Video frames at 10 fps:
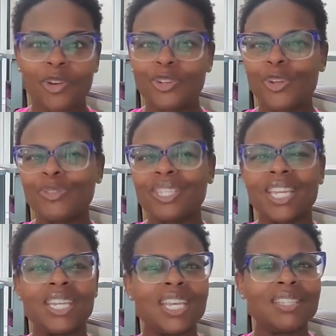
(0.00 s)
Or,
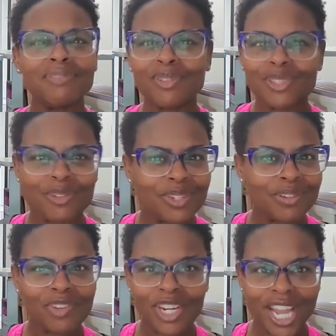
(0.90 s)
Sundays feel so
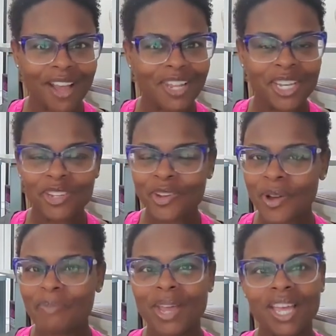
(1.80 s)
different now. Like,
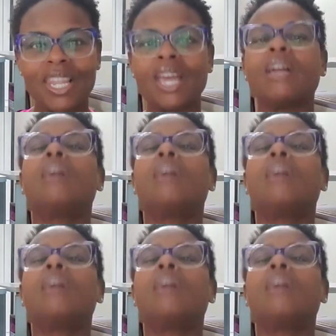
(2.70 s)
I'm not like,